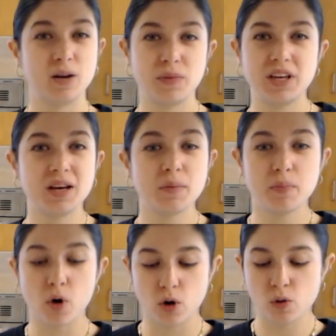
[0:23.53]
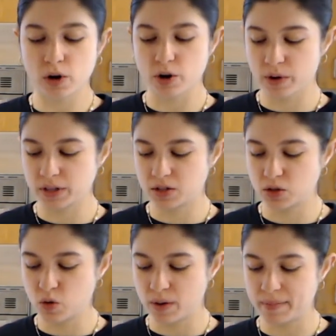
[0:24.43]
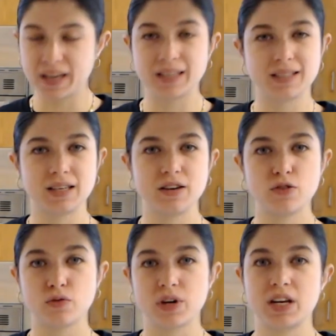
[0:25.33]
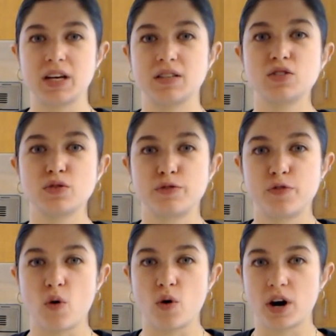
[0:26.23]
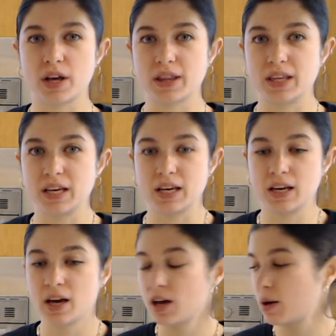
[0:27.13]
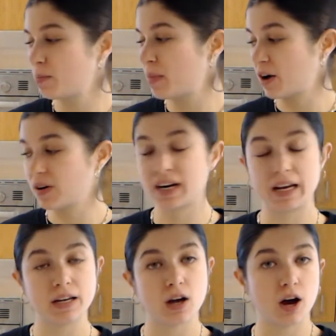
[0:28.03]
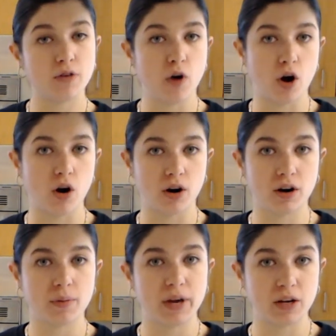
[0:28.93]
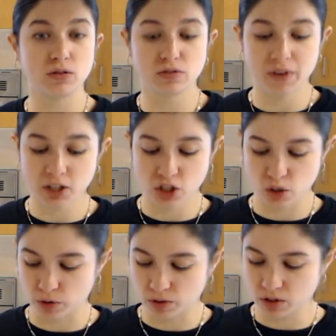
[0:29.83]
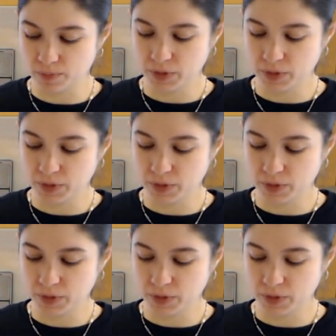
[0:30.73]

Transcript: medium bowl, we're going to mix the ingredients for the marinade of our pickled vegetables.